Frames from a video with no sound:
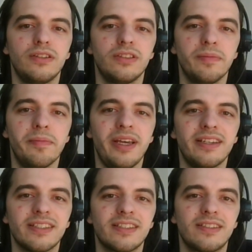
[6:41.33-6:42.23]

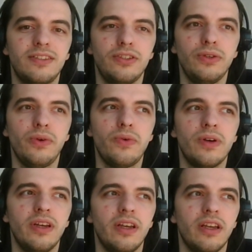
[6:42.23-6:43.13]
masks to
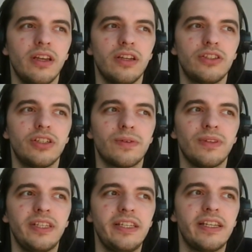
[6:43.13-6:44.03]

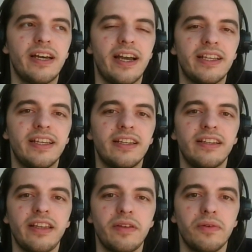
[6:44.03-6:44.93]
generally
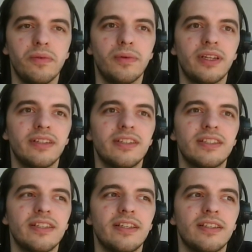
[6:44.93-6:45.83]
identity. What it
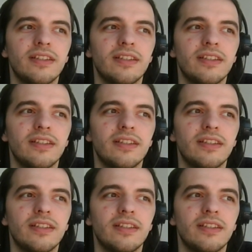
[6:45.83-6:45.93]
is that